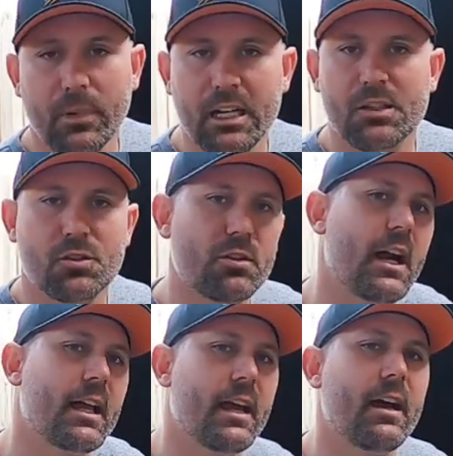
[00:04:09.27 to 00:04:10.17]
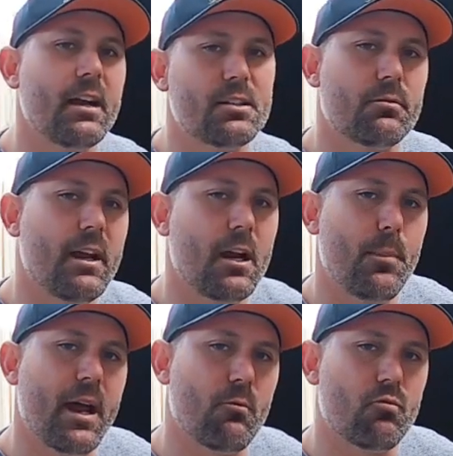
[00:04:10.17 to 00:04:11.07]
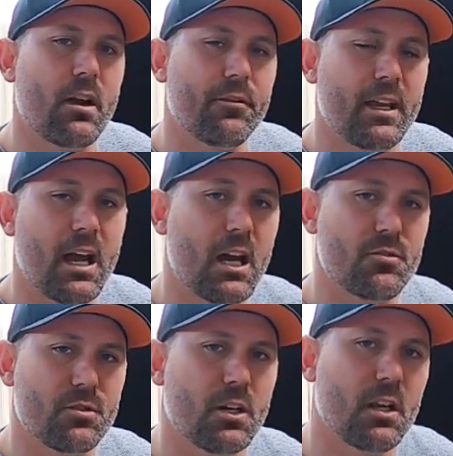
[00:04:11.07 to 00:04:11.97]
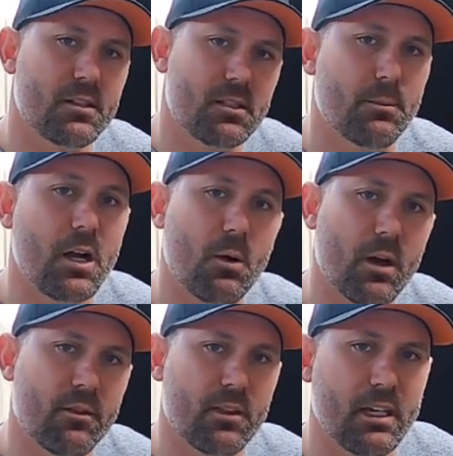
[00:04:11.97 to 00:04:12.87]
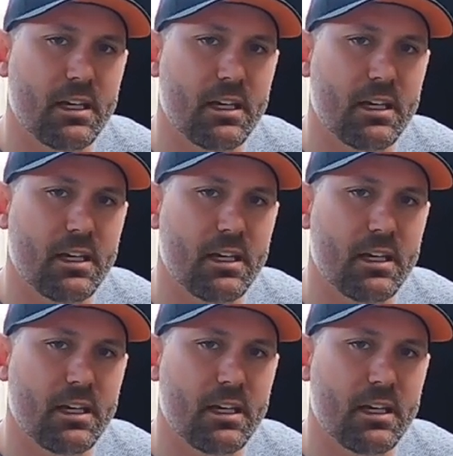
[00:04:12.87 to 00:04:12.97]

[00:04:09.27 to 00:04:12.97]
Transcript: in Australia, it's around about roughly $100 to buy one of